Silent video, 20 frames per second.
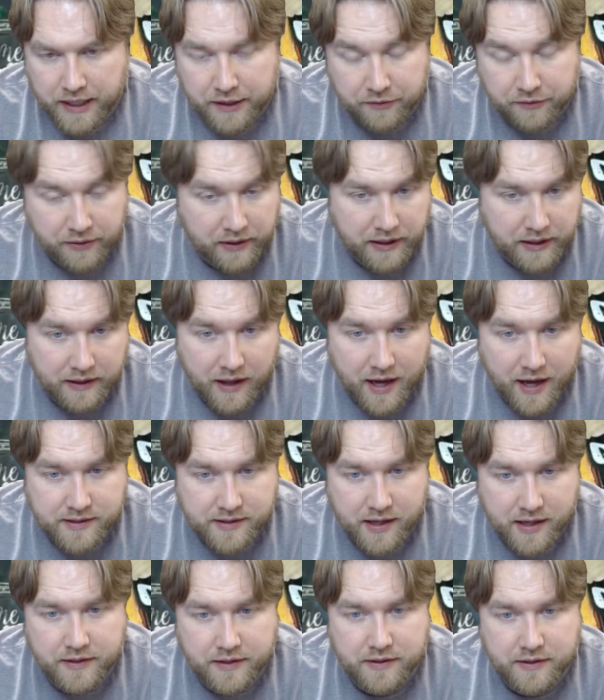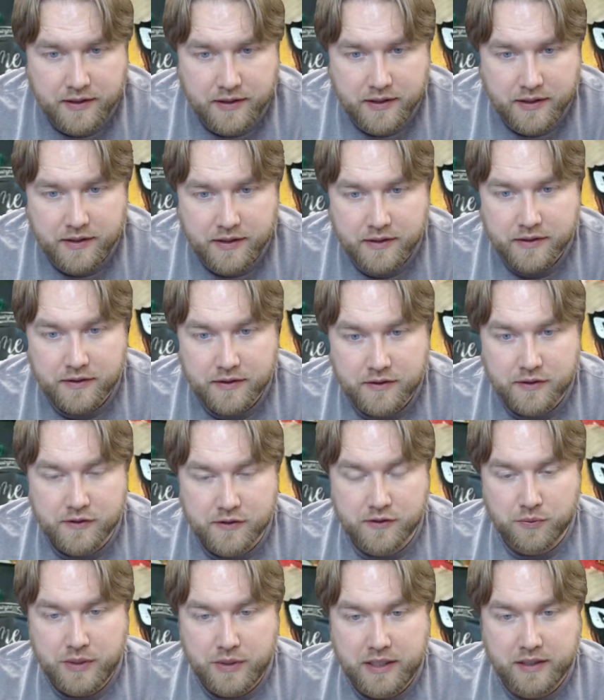really locks on to
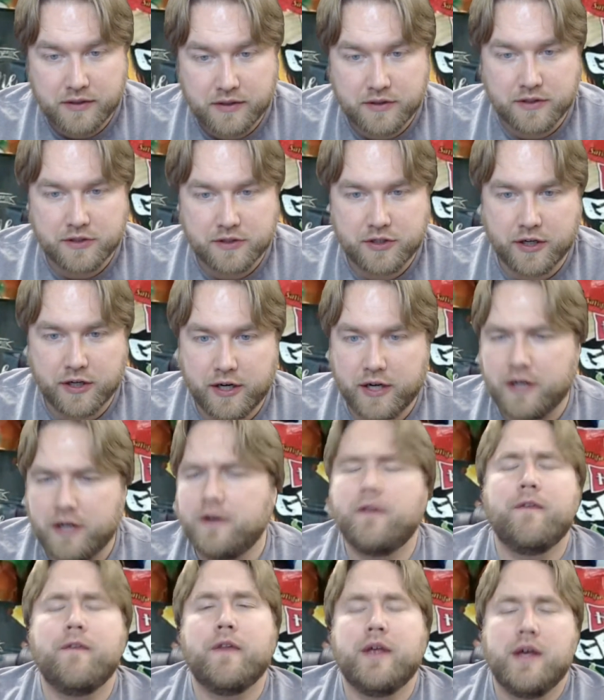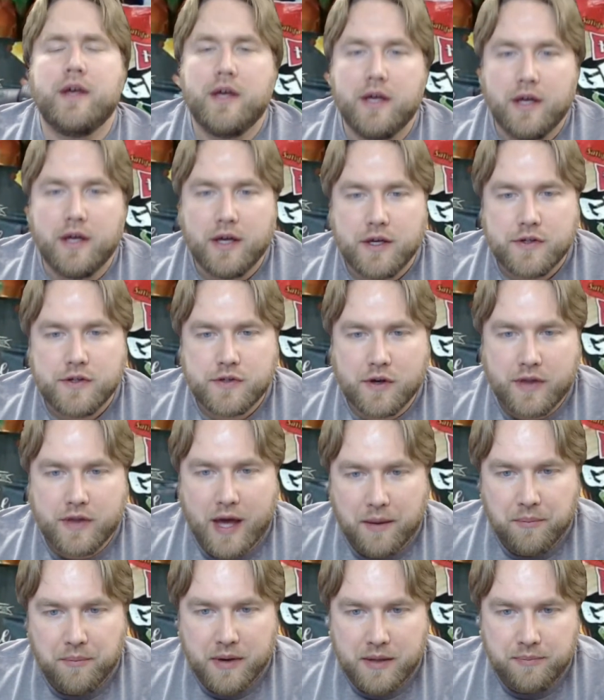sweet, to sugar. So
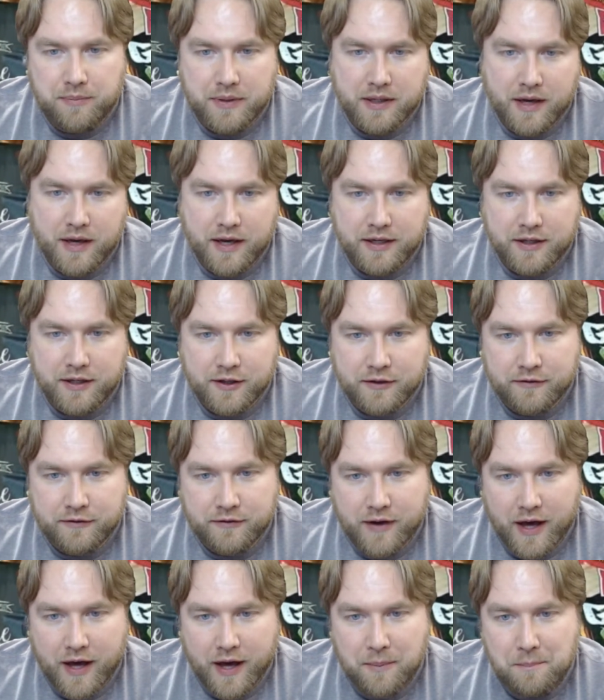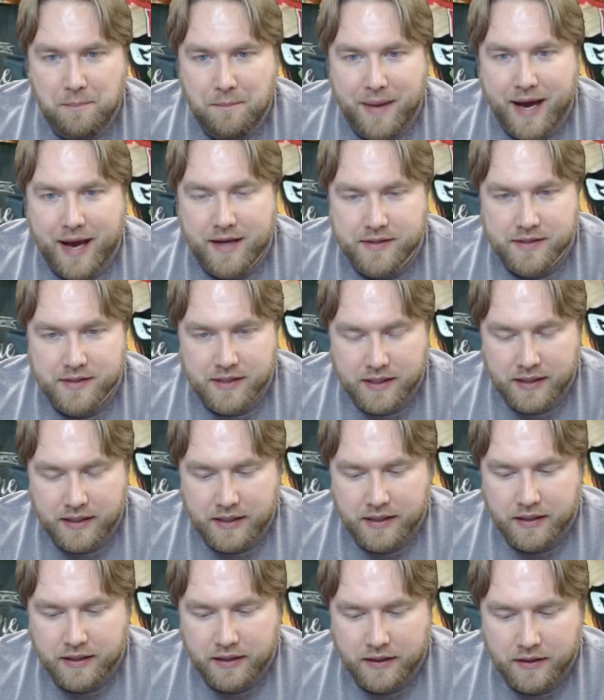that might be kind of
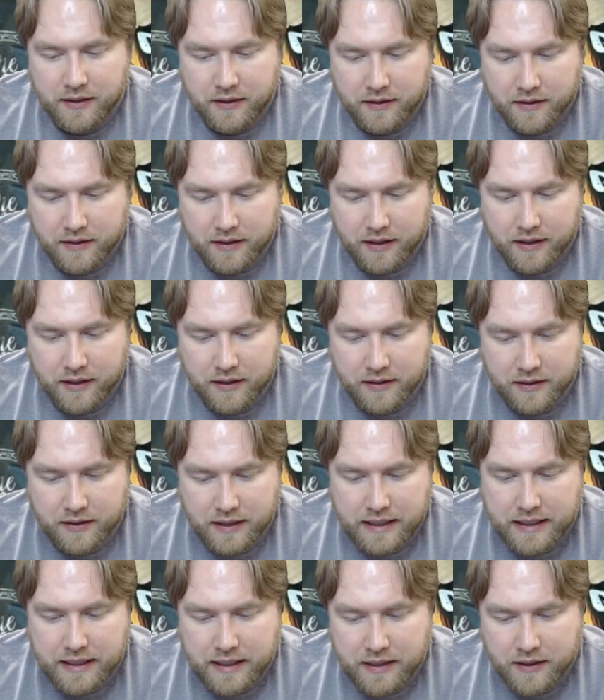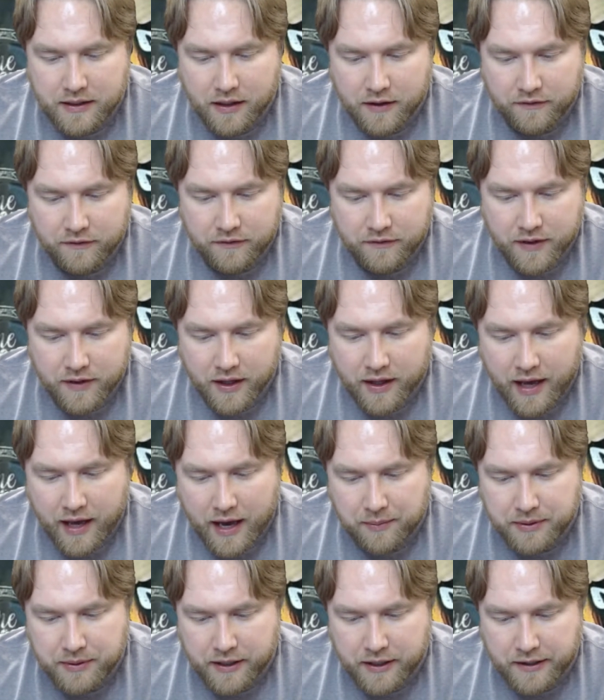masking the heat of the
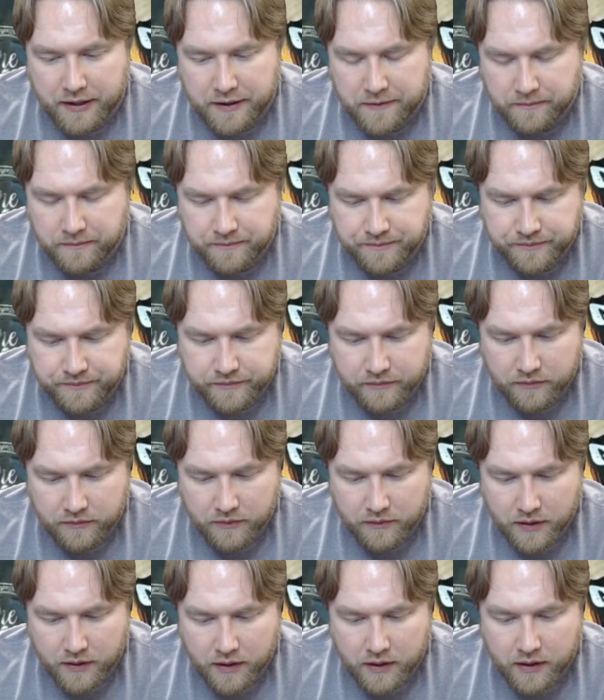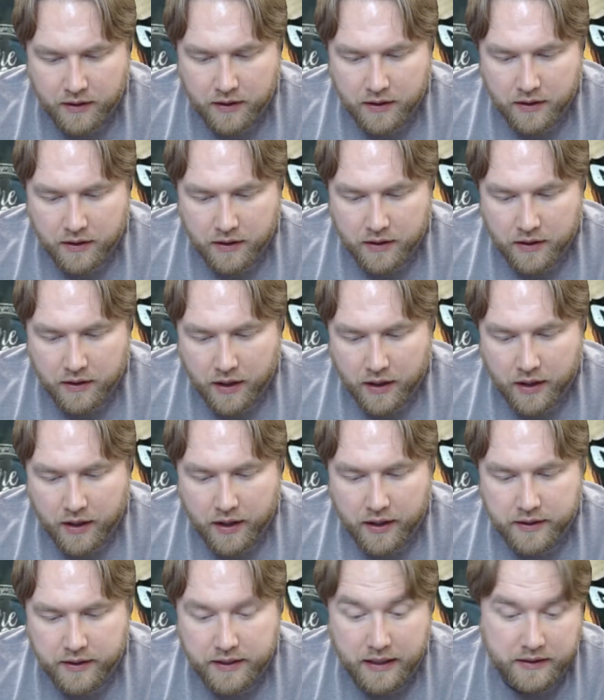habanero.
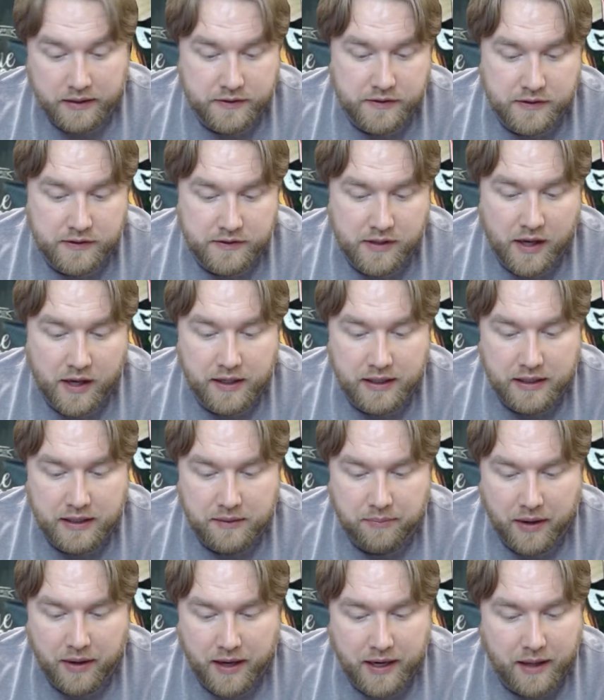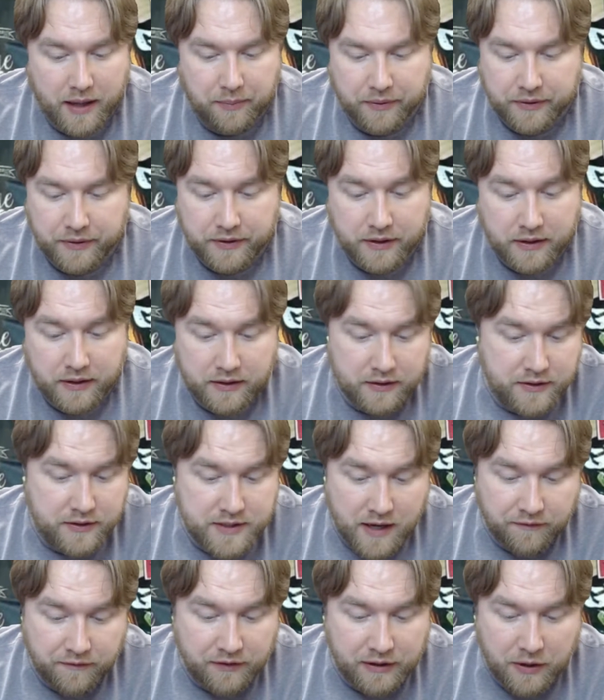Yeah, because it's honey and pineapple. There's
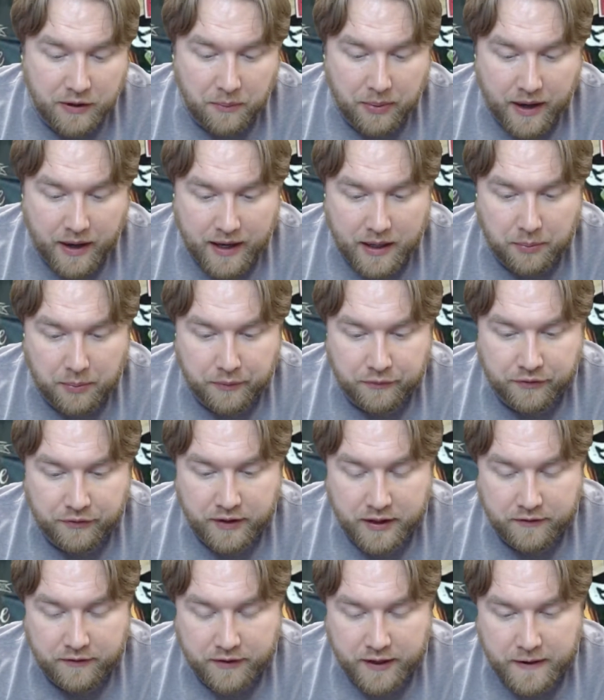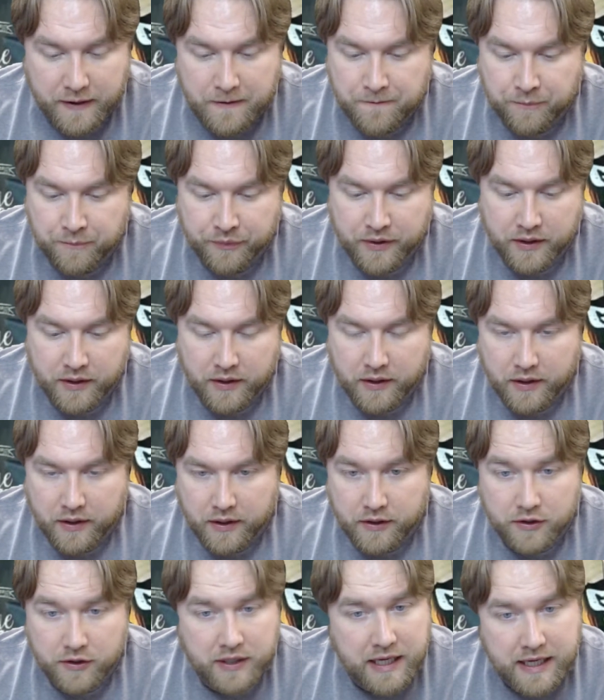definitely no pineapple flavor.
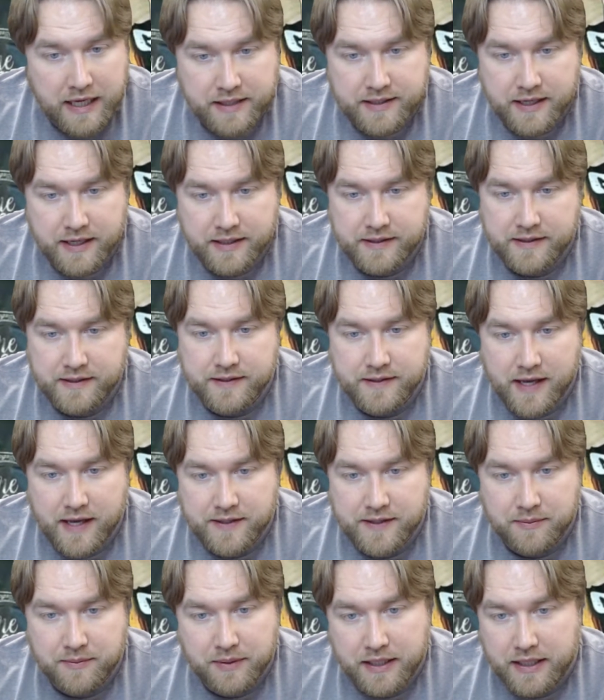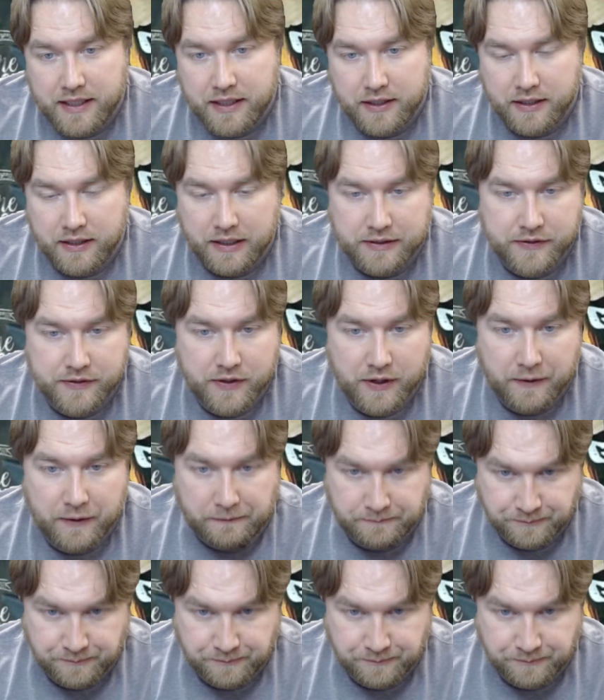You can taste the sesame, you know, so